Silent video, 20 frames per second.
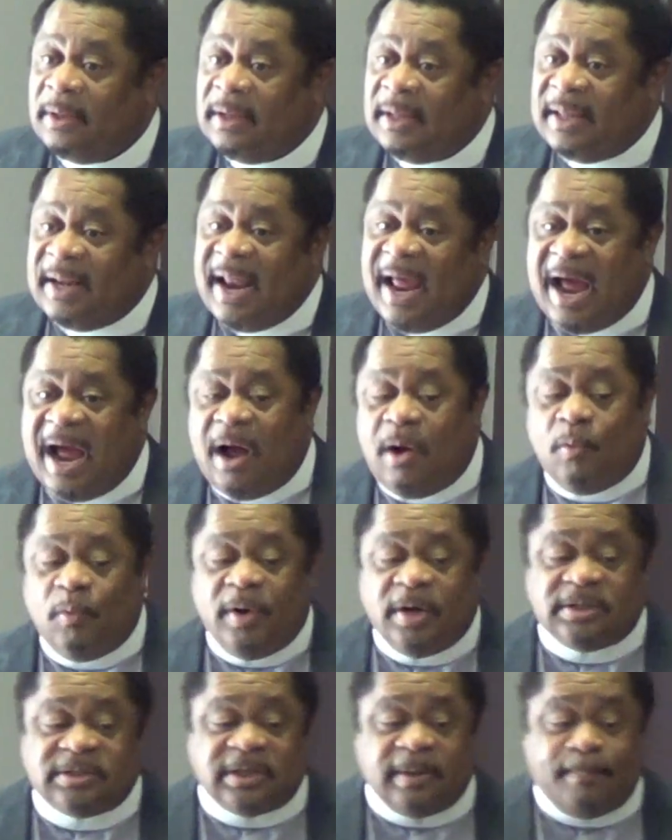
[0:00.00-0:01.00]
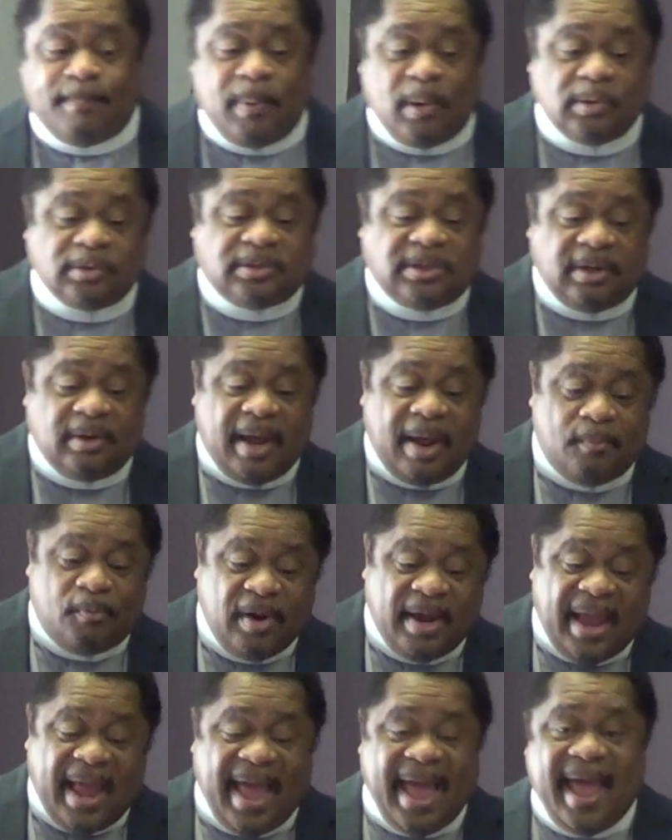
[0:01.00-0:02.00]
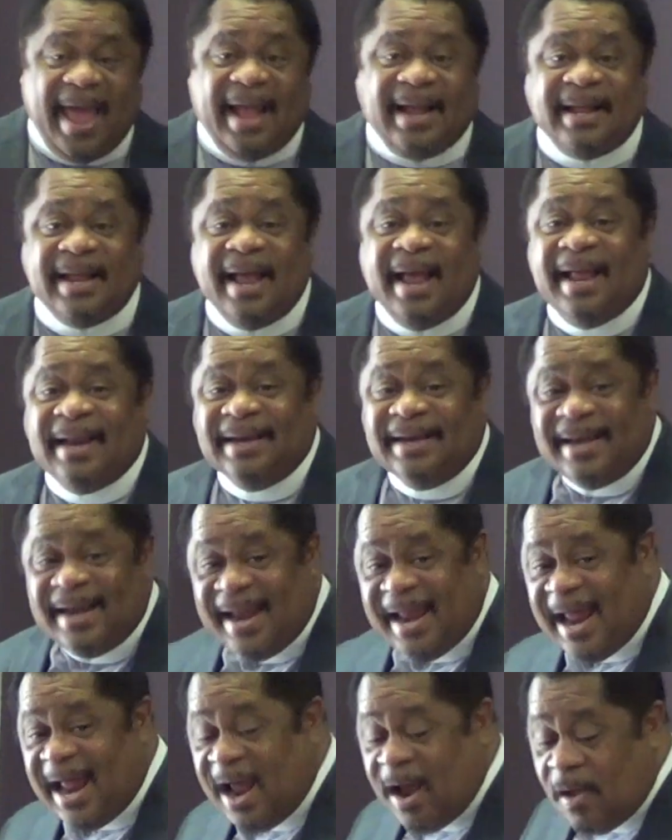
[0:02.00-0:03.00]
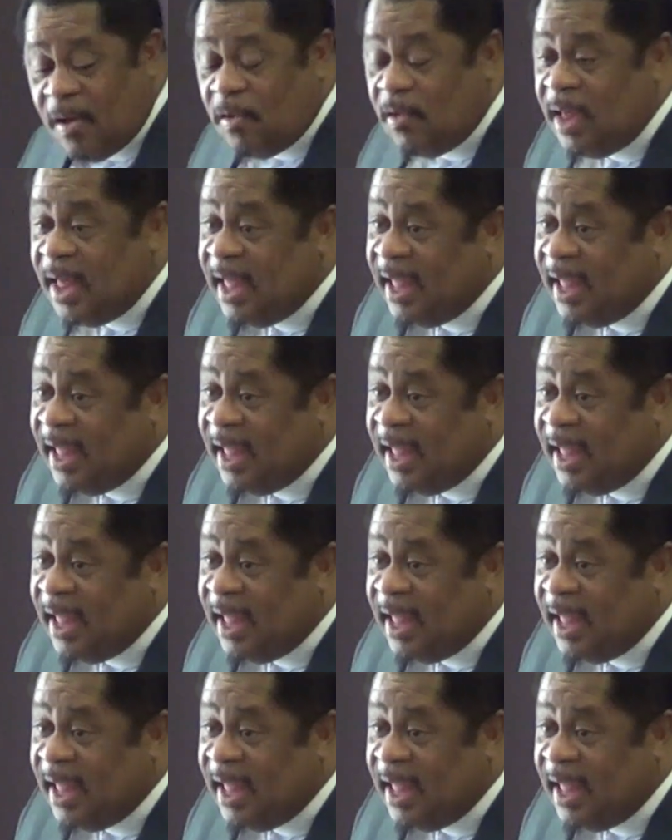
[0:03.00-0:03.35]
And how we're supposed to react now.